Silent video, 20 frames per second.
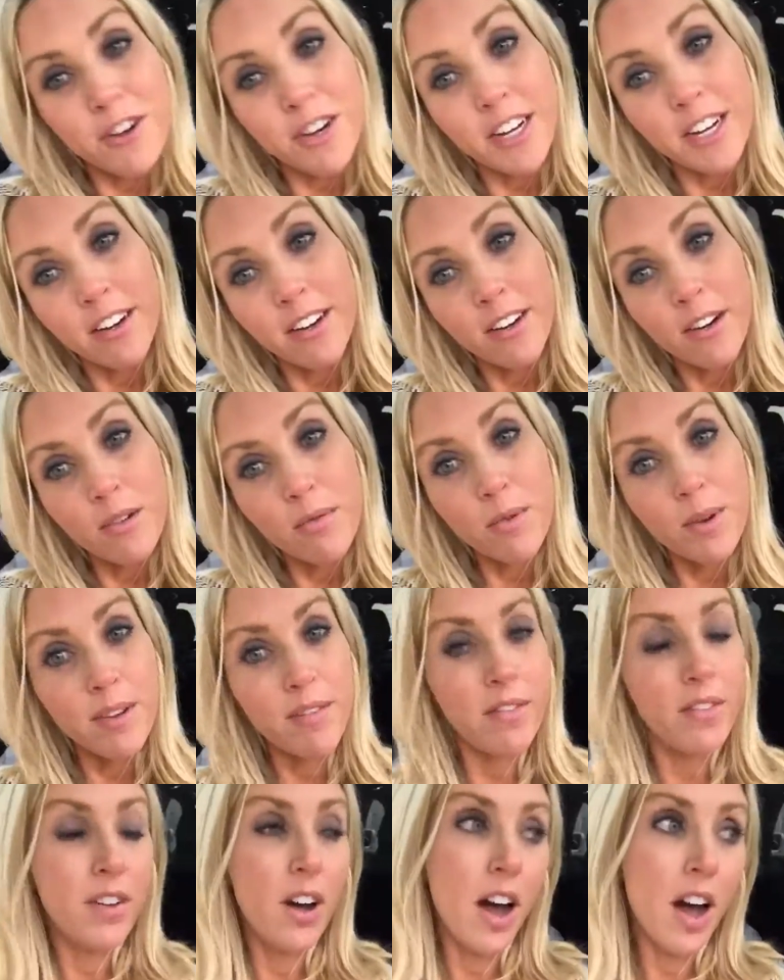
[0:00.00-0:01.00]
here.
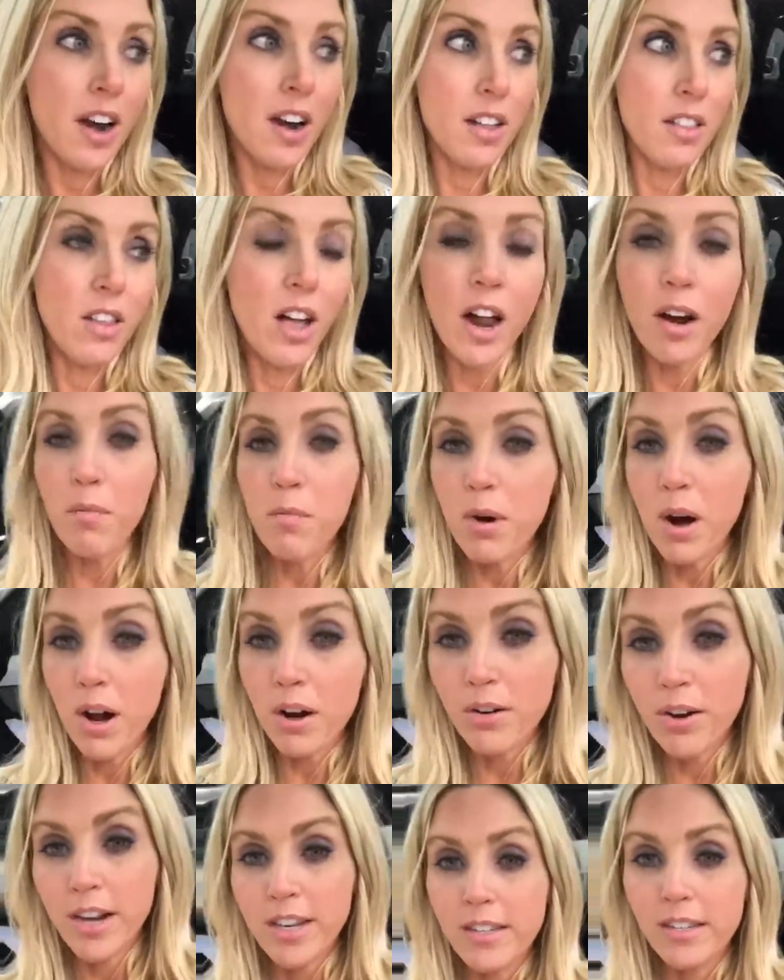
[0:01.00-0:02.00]
We've got a lot of
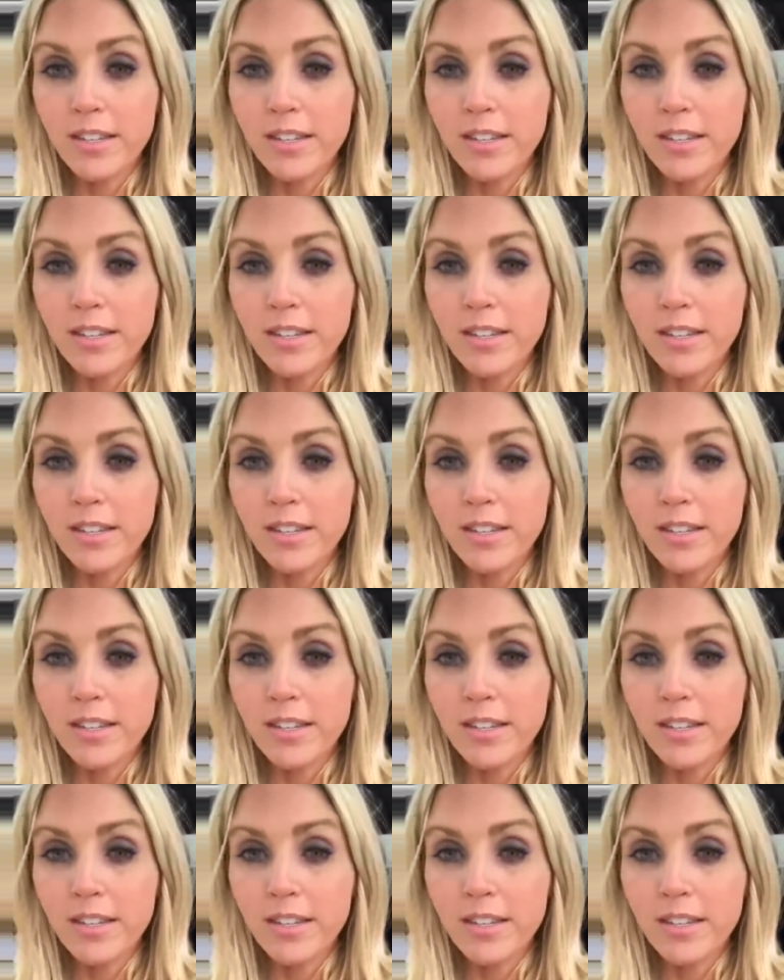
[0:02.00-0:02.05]
progress.